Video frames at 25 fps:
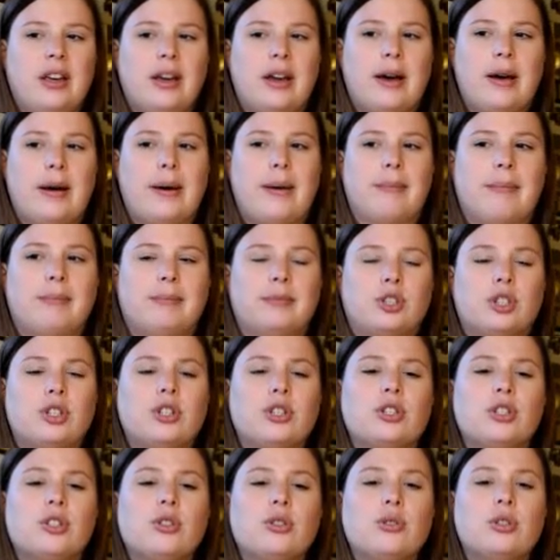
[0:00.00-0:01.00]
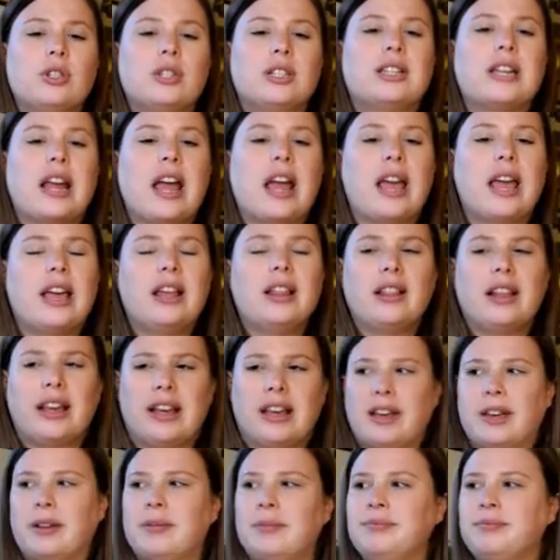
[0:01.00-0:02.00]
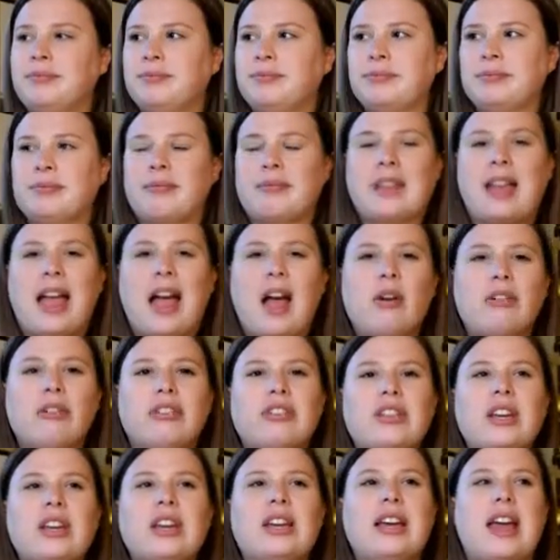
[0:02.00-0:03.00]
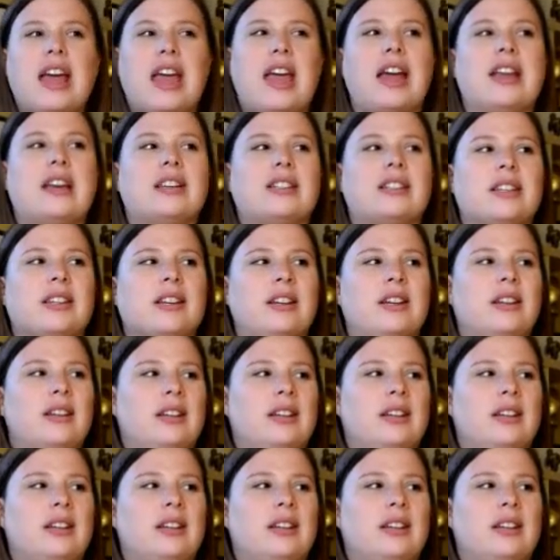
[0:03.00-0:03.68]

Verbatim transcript: um, just to stay like healthy and